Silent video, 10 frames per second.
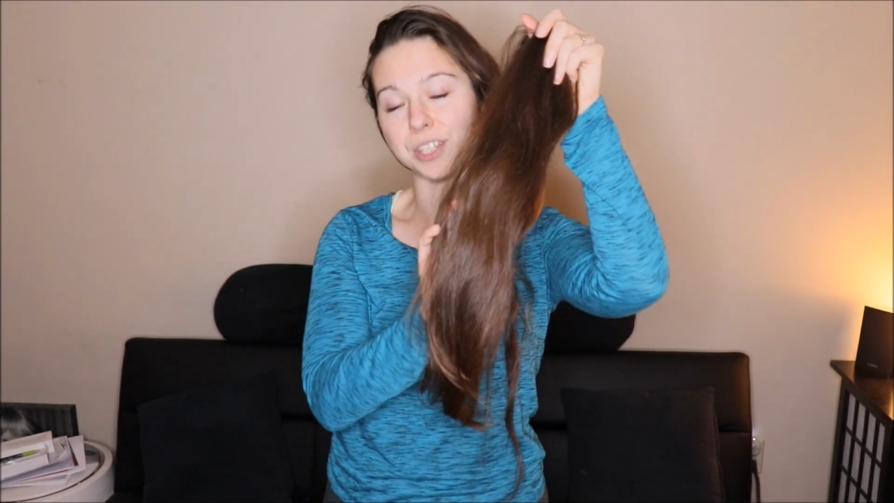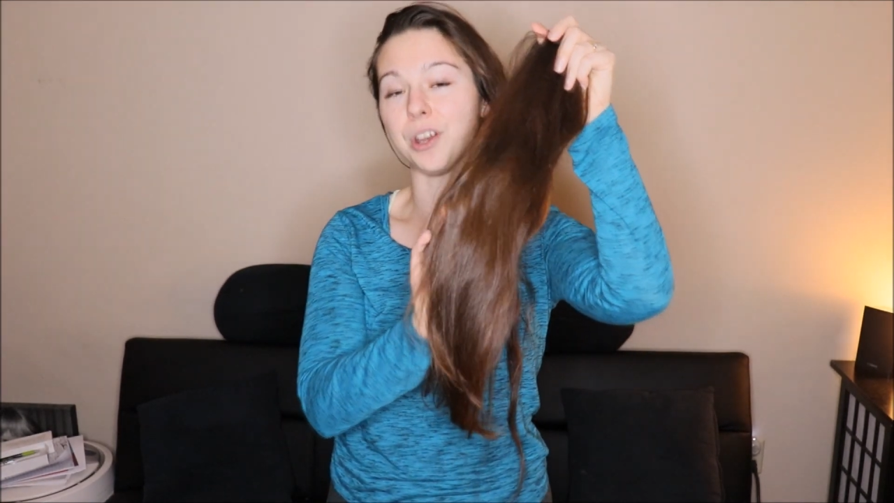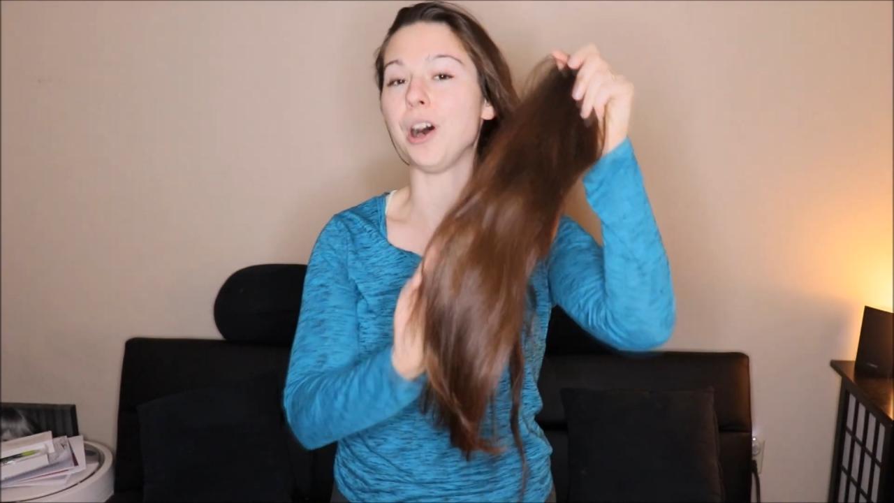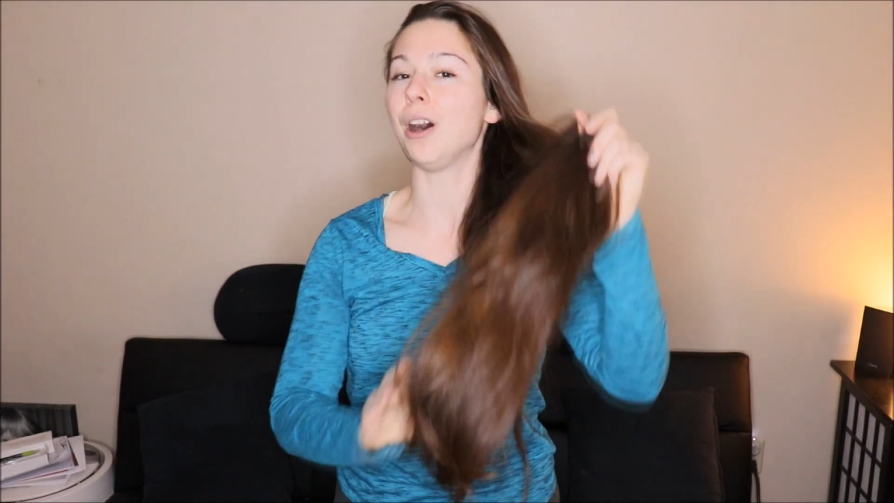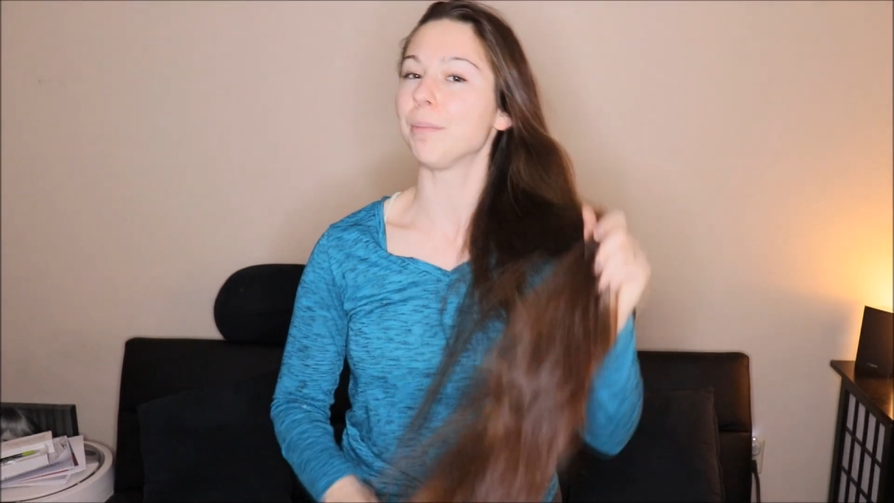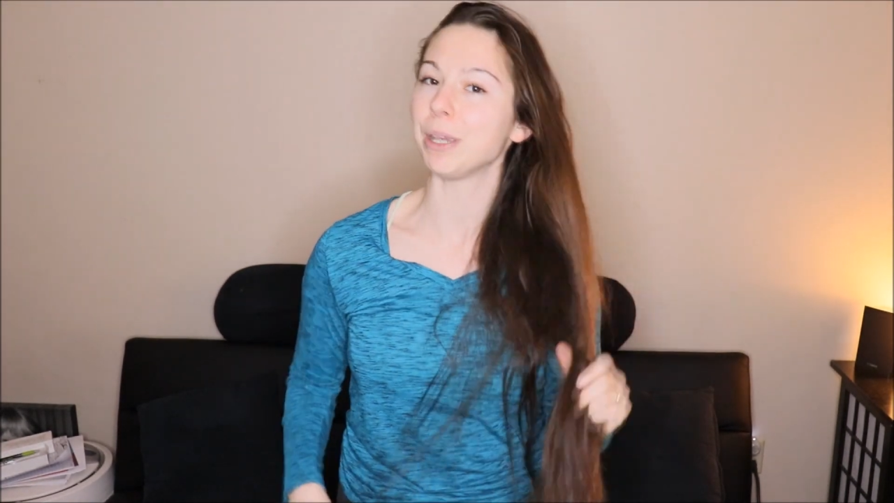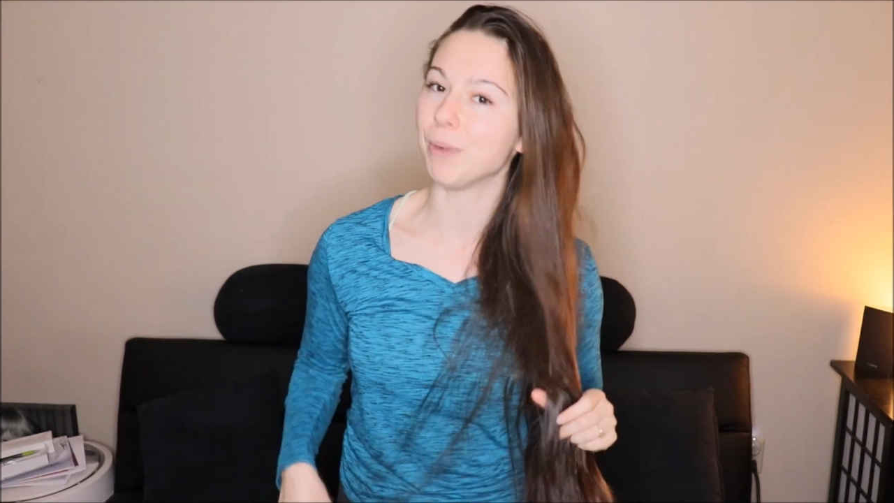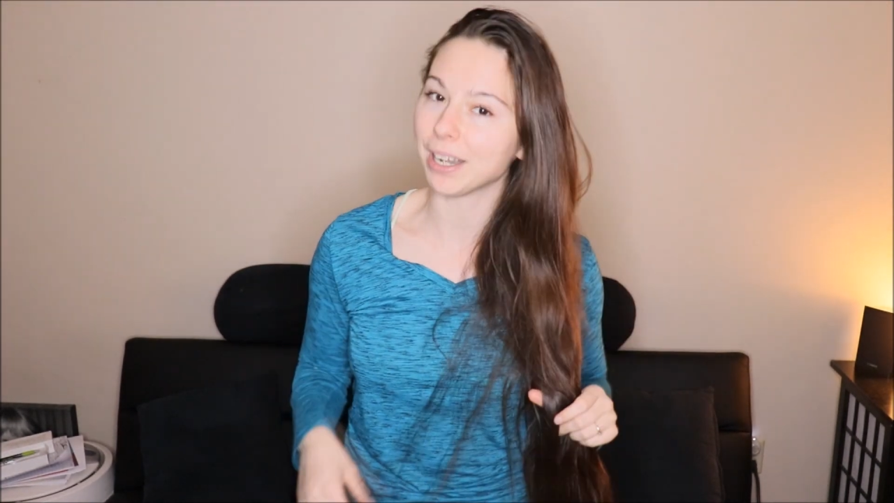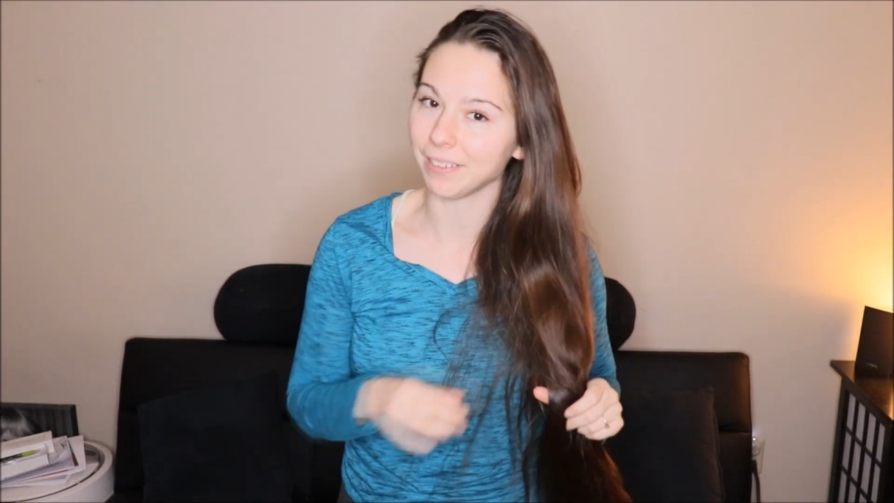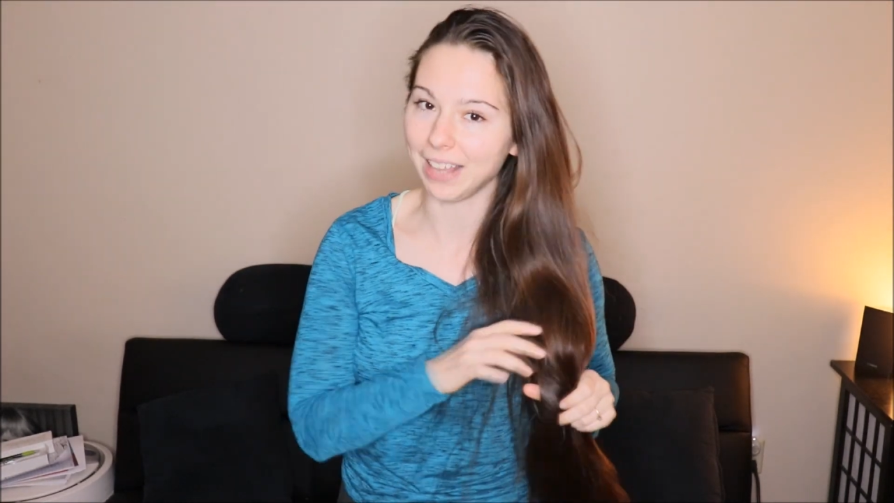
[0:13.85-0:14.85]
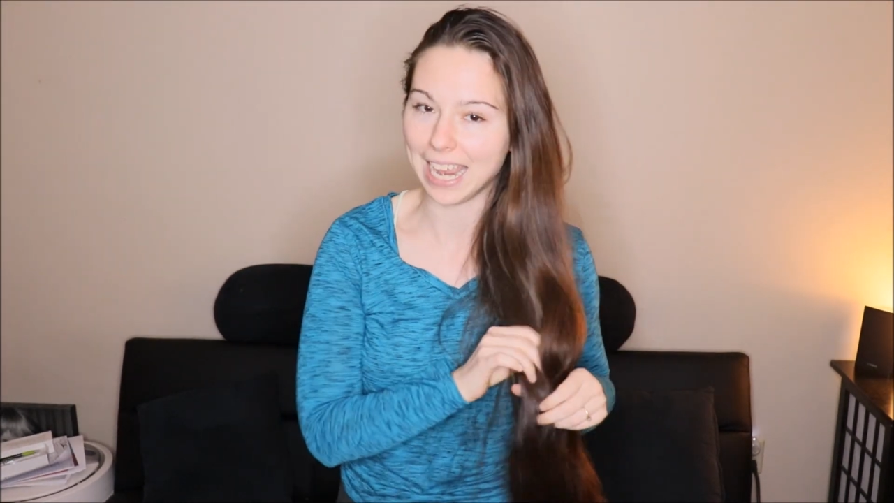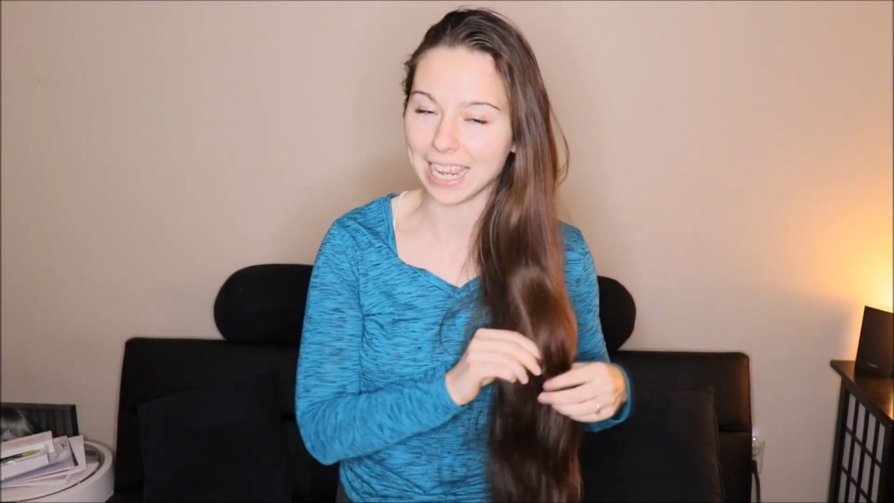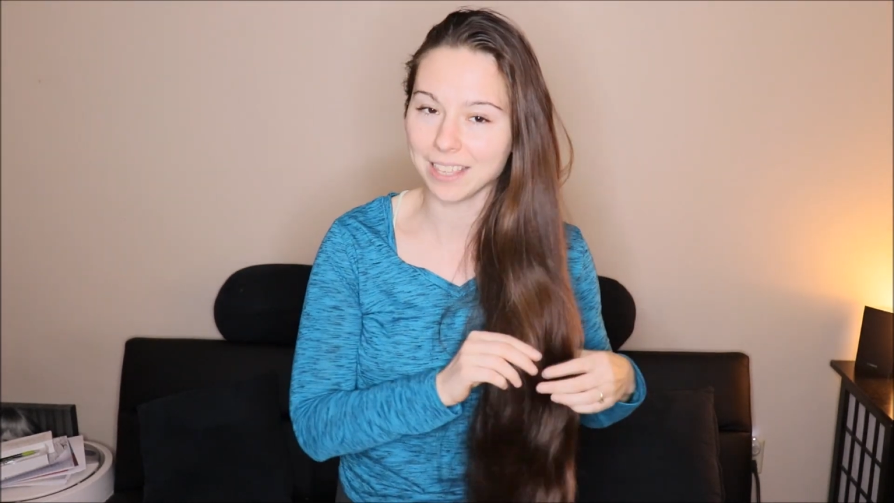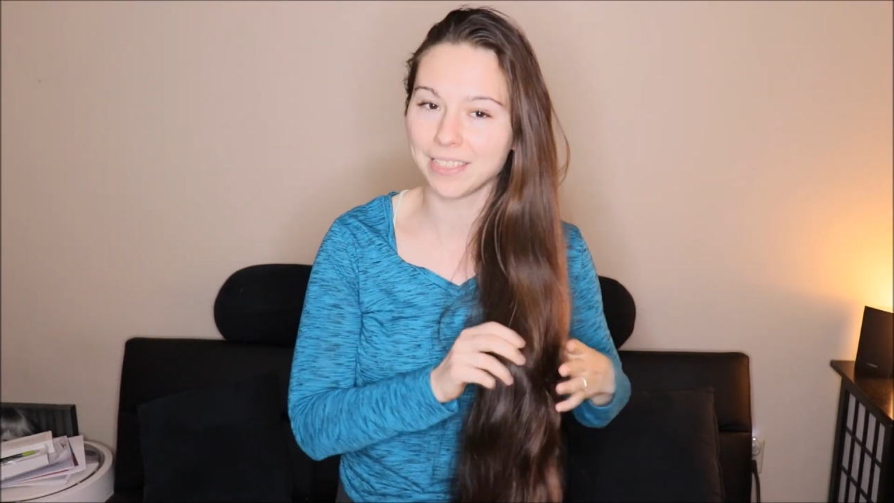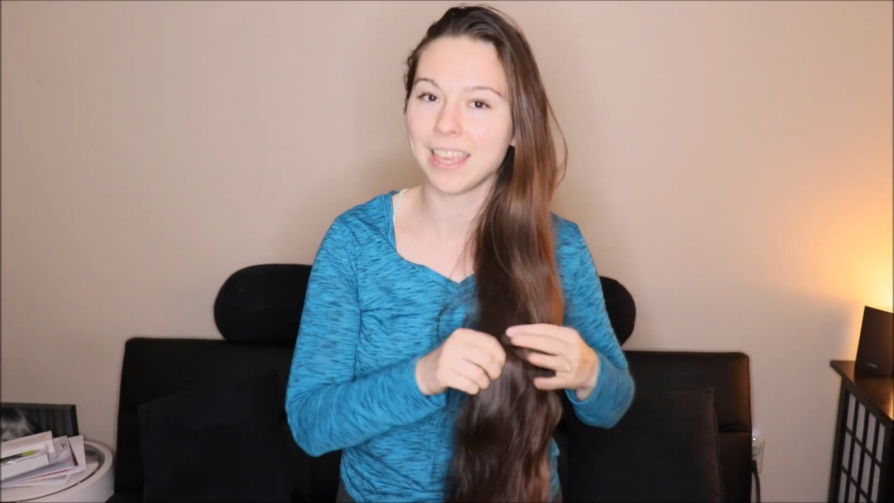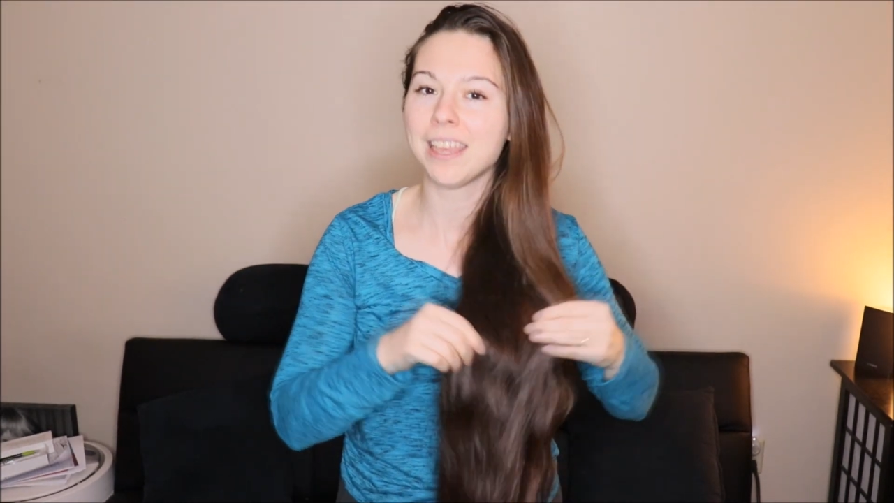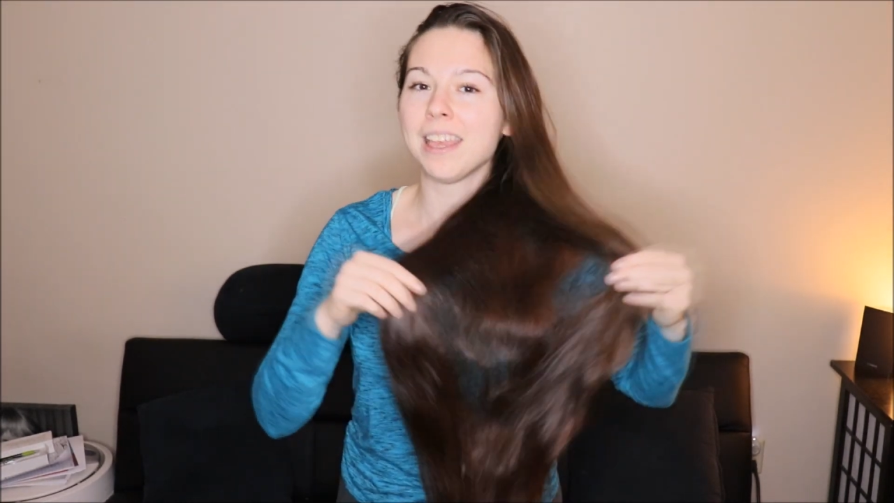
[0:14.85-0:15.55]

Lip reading: to all be one length,